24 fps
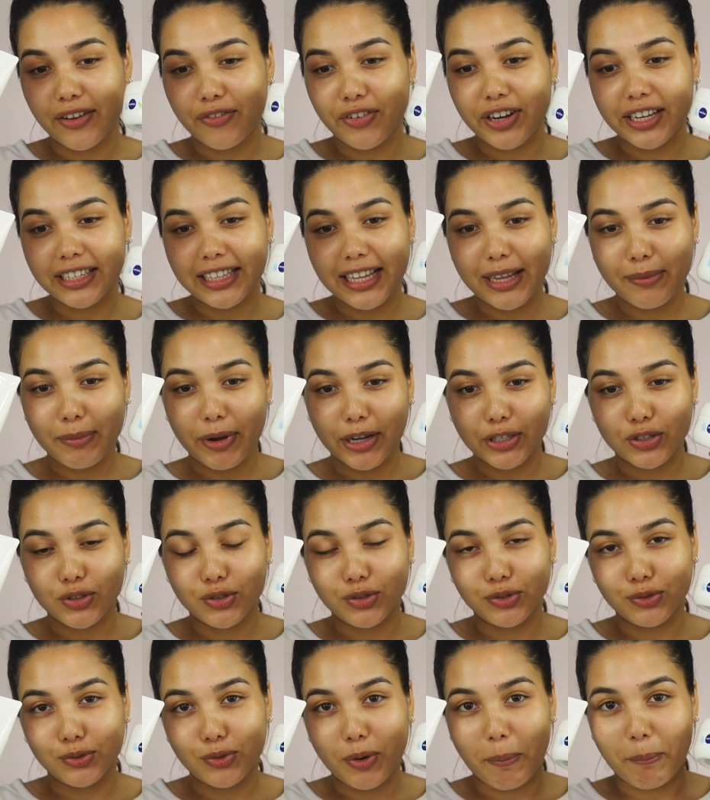definitely my
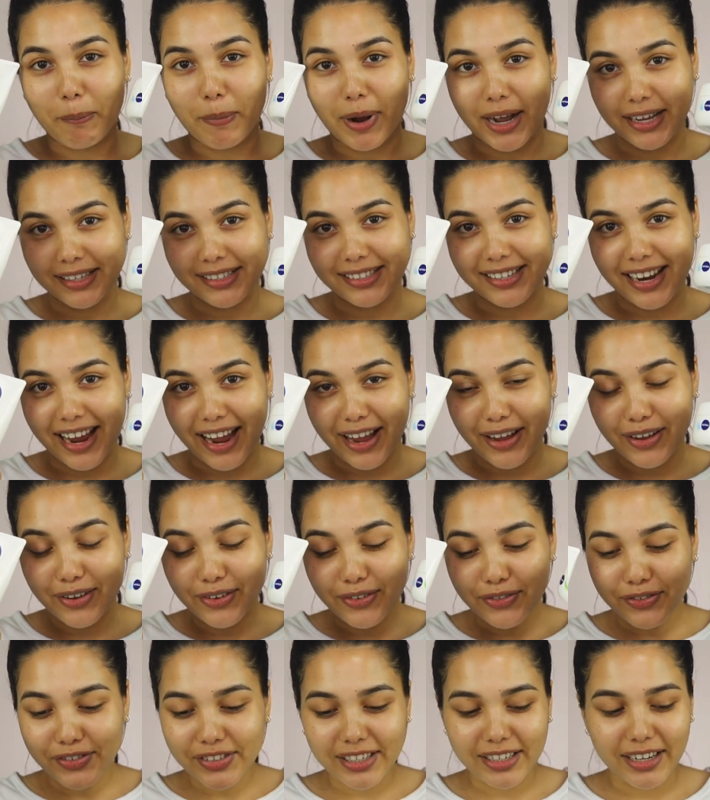two
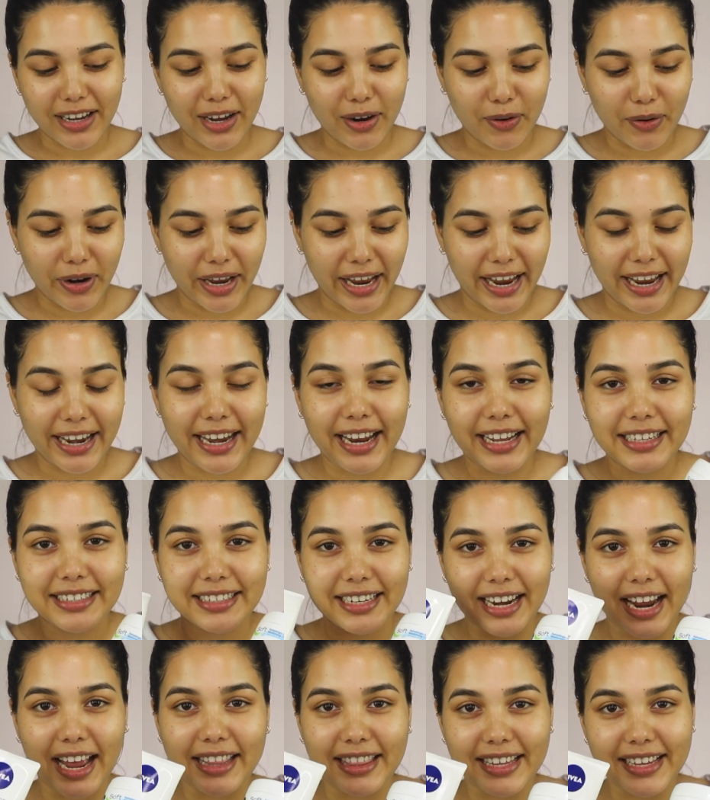must-haves. Go ahead and
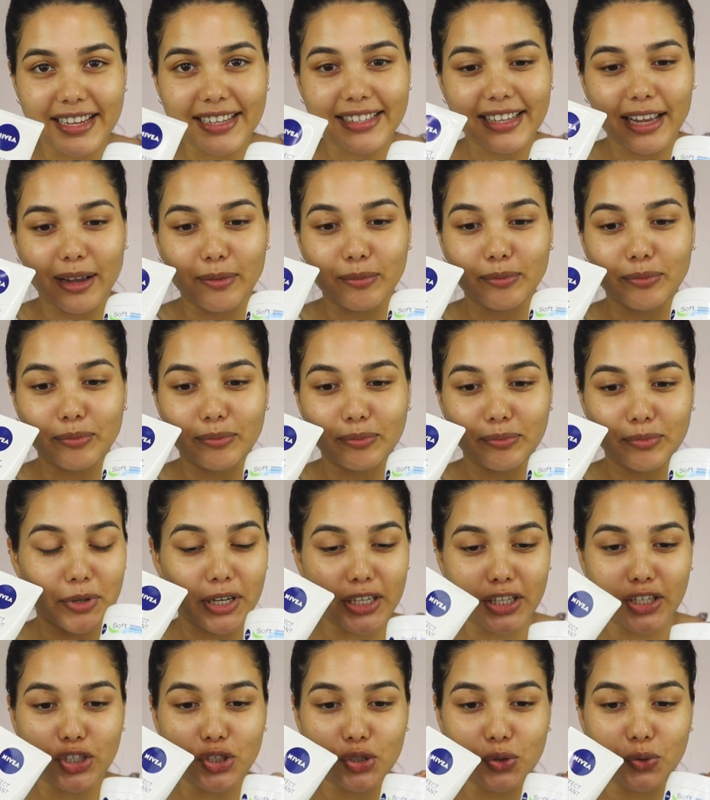try these. I'm
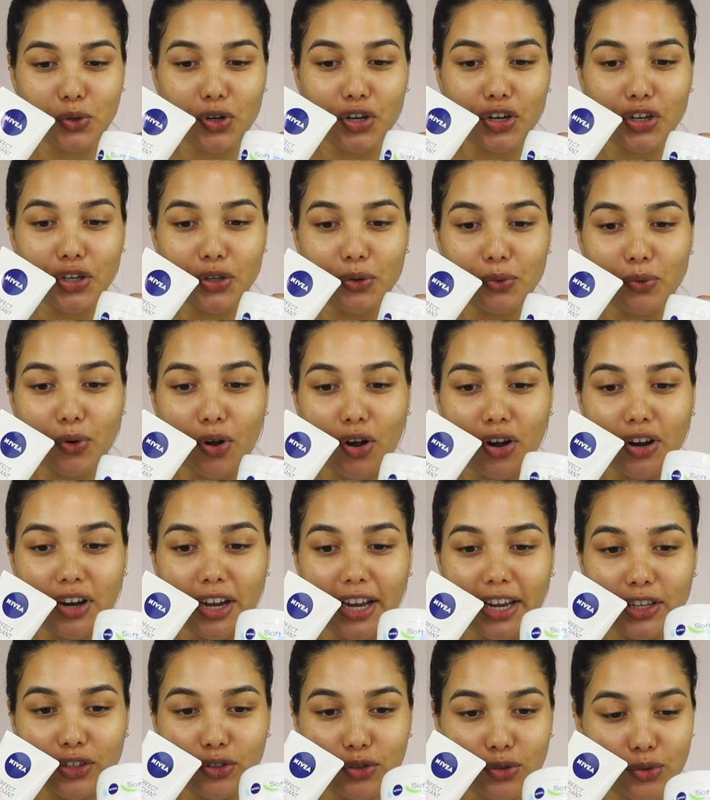pretty sure you are
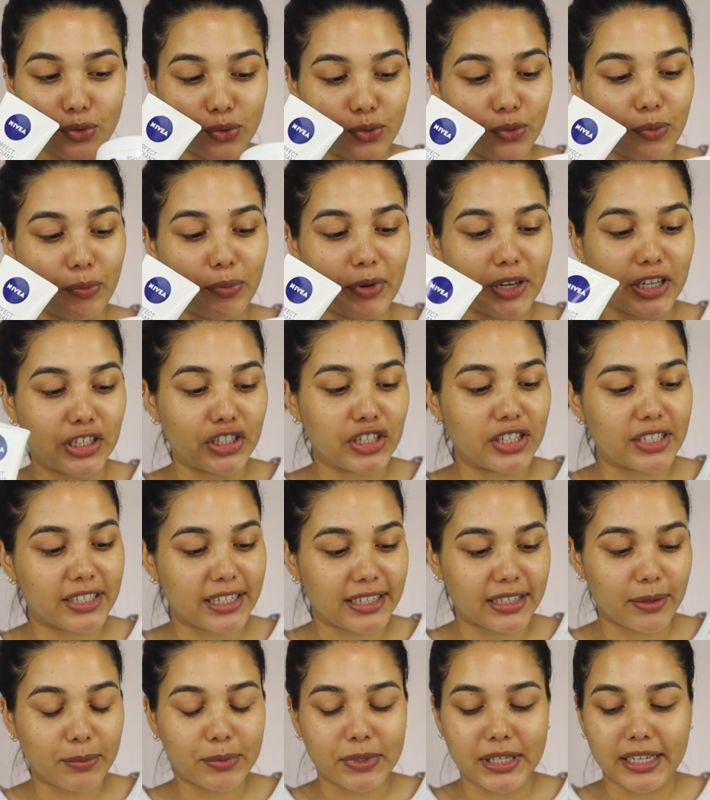going to be just
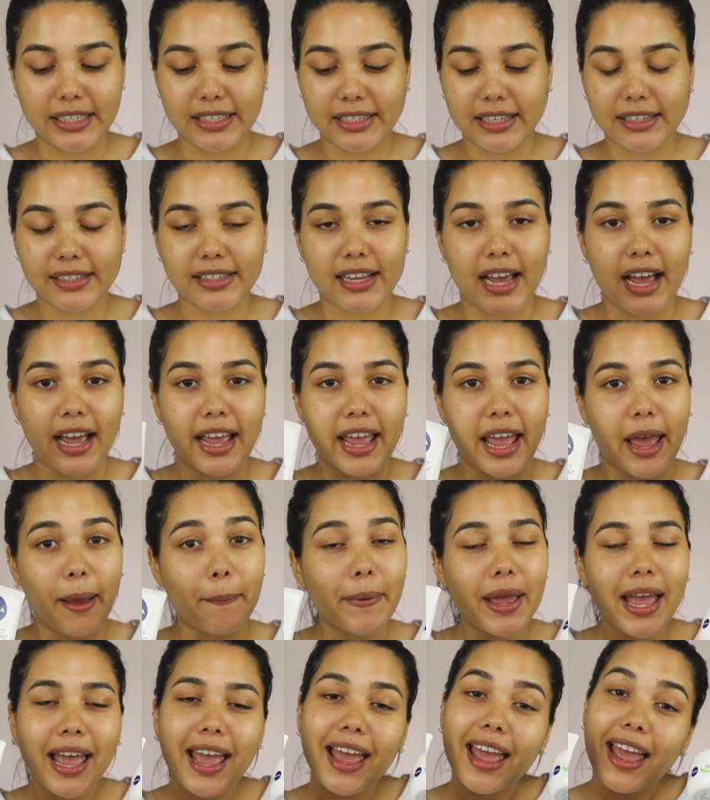as obsessed as I
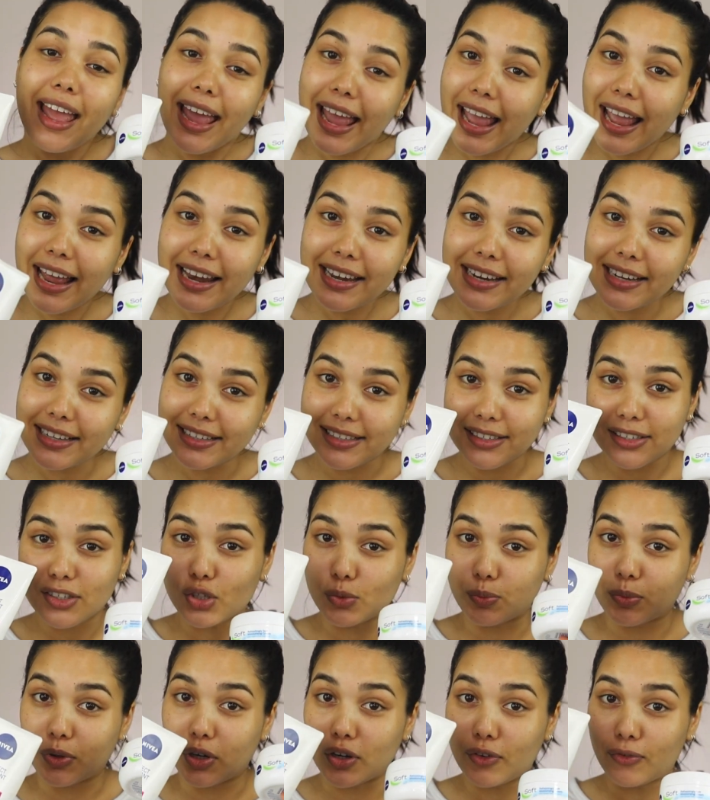am, and it's
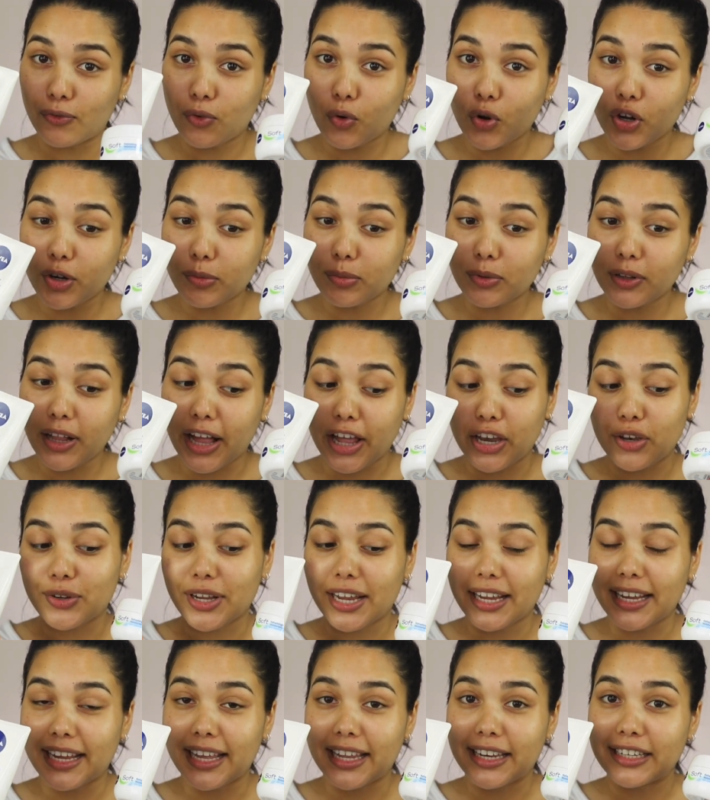super affordable and you
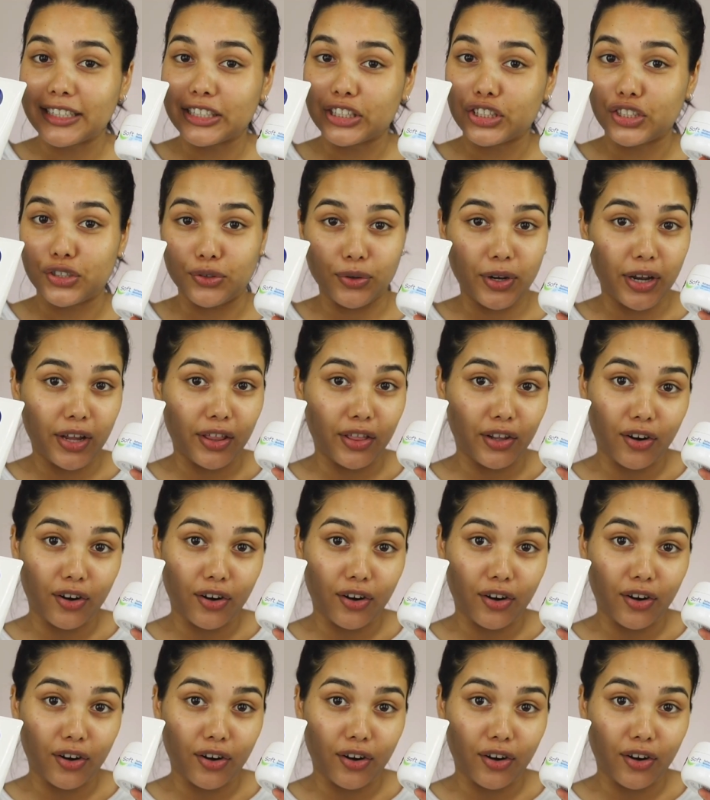can get it during